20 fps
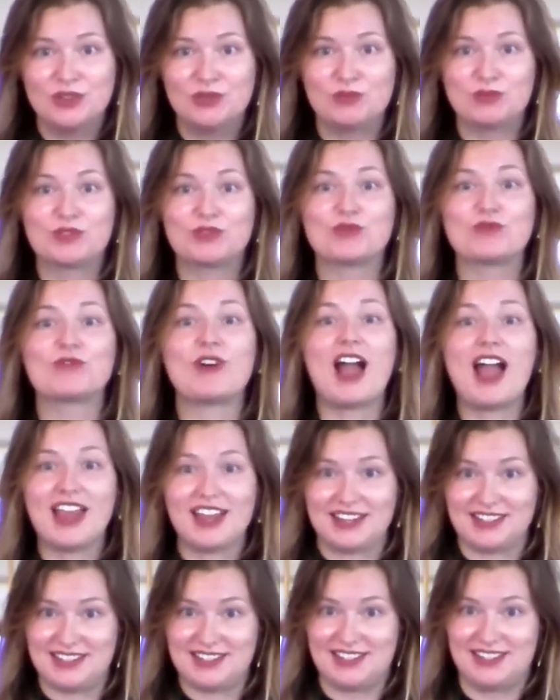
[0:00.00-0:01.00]
were
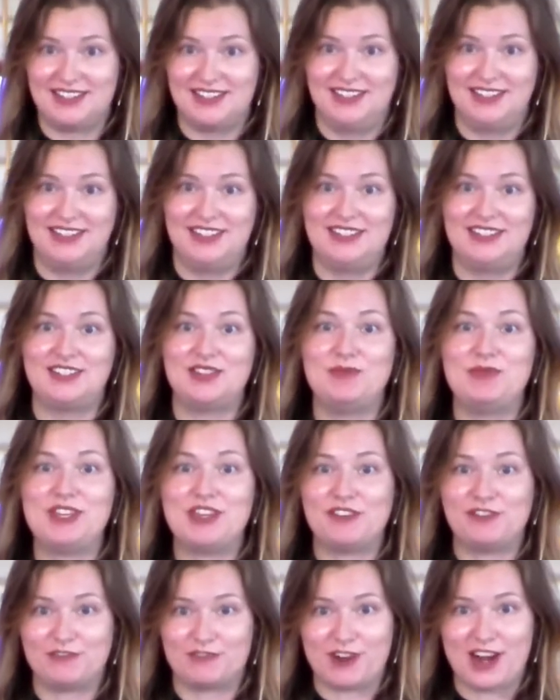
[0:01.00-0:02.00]
right to be
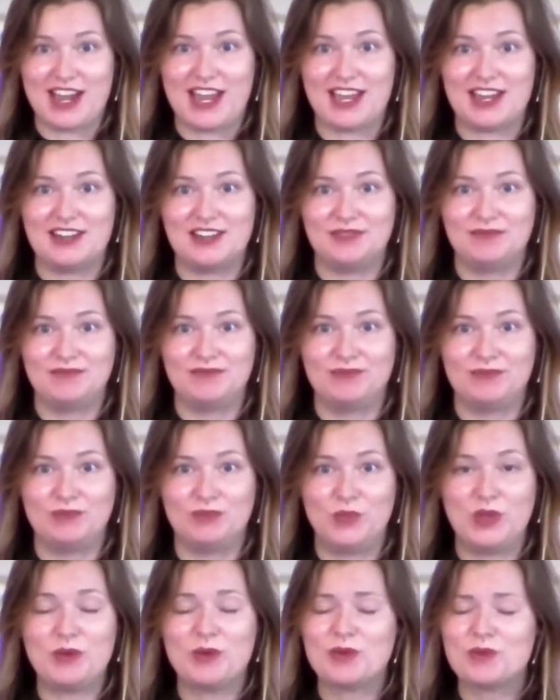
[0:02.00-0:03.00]
afraid.
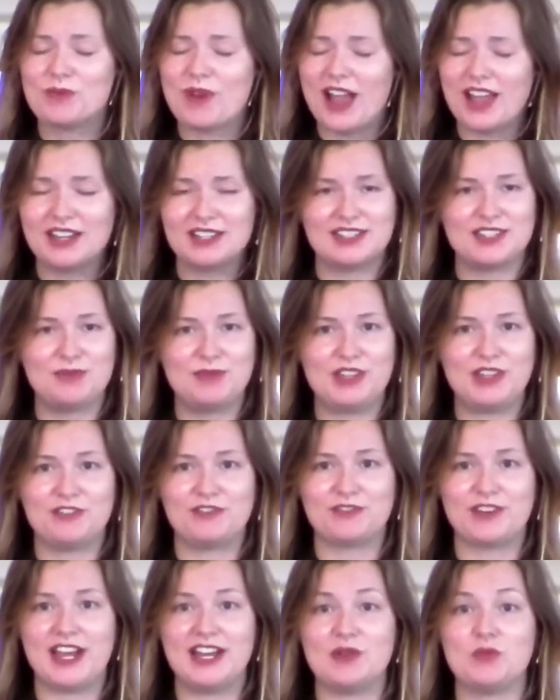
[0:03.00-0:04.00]
We were right to be
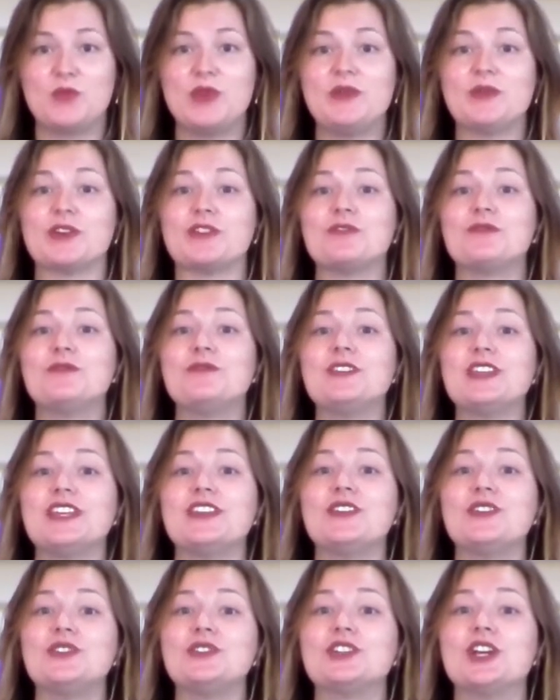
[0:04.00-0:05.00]
afraid, and we were
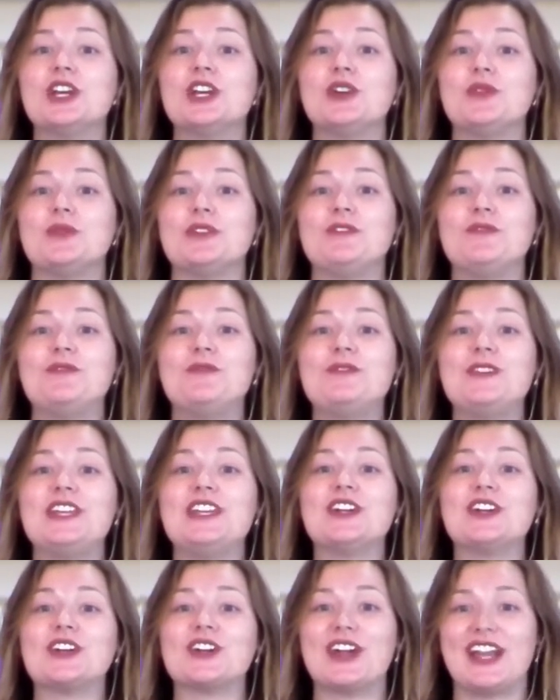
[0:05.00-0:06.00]
filled with
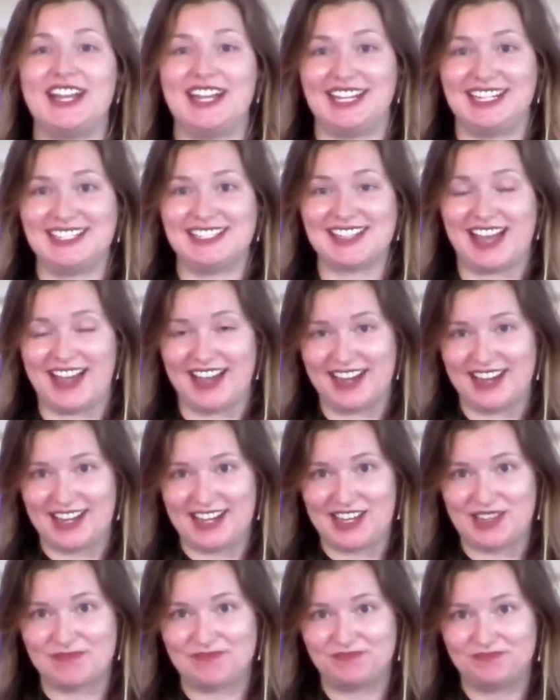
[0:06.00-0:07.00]
fear and
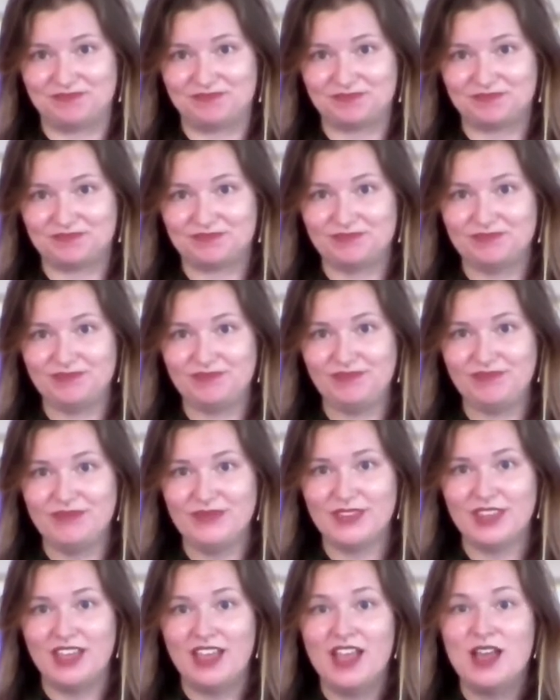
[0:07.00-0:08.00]
anxiety.
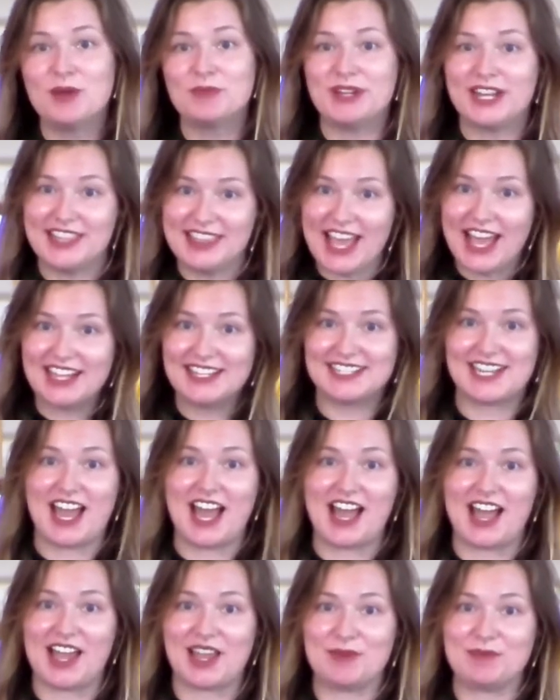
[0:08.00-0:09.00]
But at that
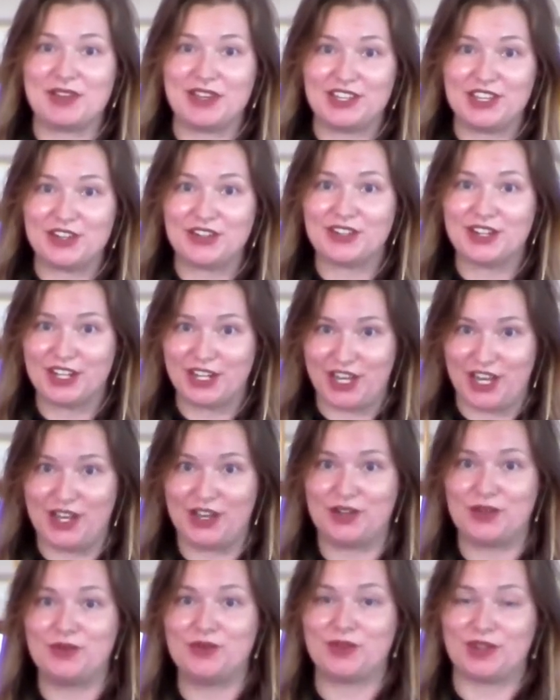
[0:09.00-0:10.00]
time, a year
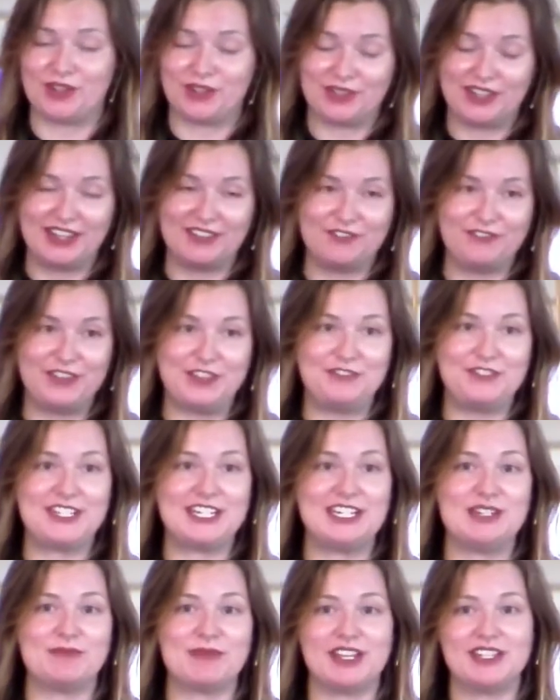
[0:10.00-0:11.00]
ago or
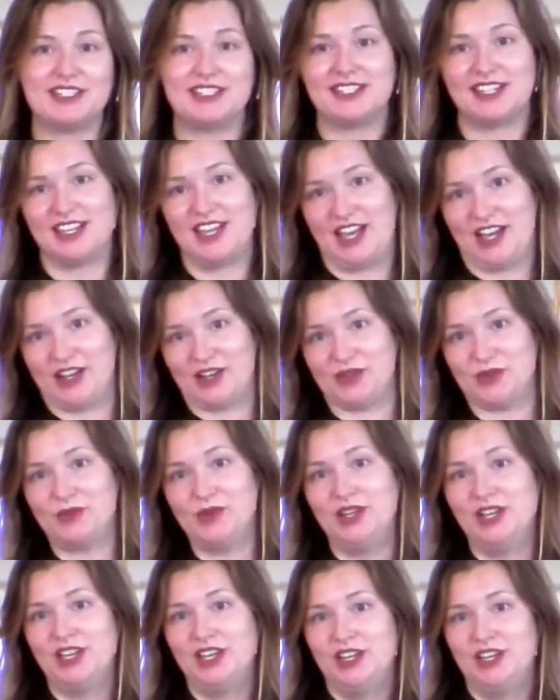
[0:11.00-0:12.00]
15 months ago,